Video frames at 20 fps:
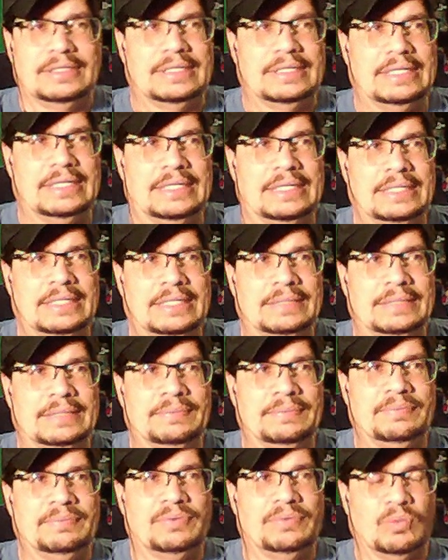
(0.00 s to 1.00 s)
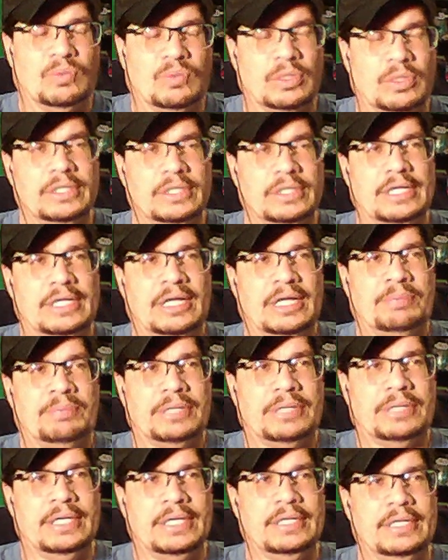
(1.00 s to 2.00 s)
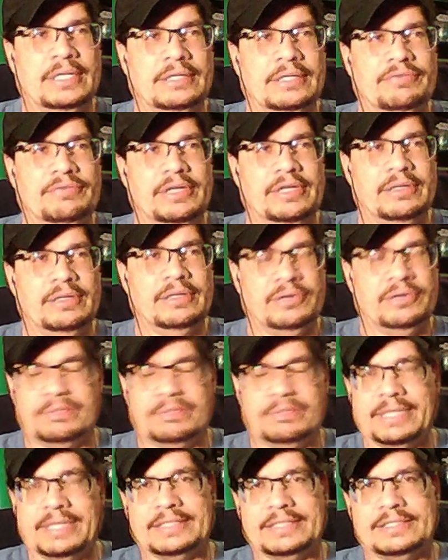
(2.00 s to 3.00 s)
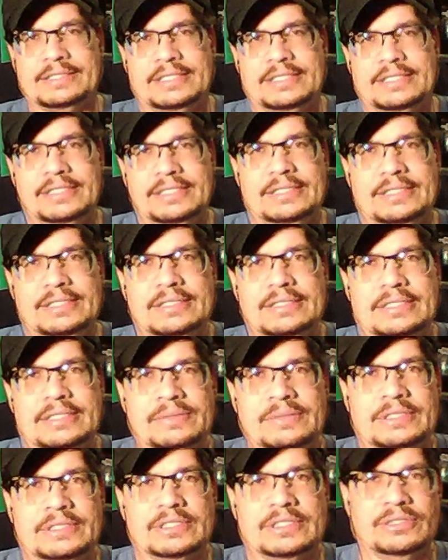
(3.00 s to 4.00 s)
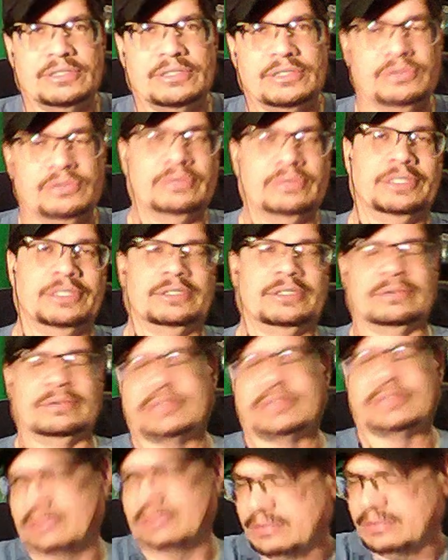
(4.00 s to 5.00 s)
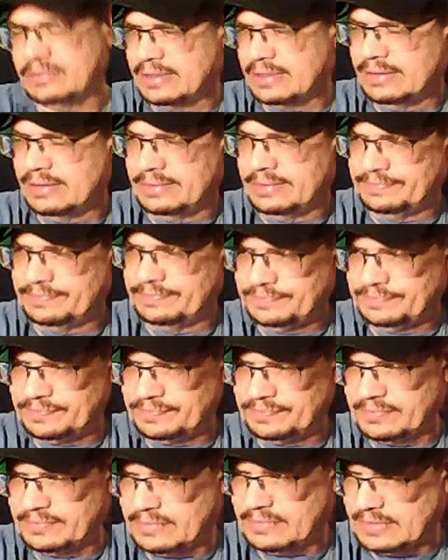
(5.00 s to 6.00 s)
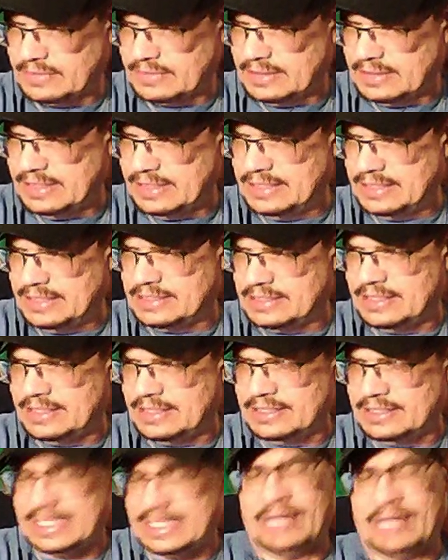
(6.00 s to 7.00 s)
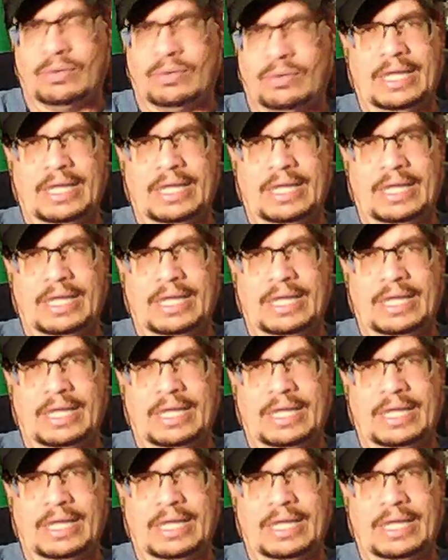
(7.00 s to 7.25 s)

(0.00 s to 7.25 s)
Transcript: The one that I played in the video you're about to see, which is a new original song, is the Zach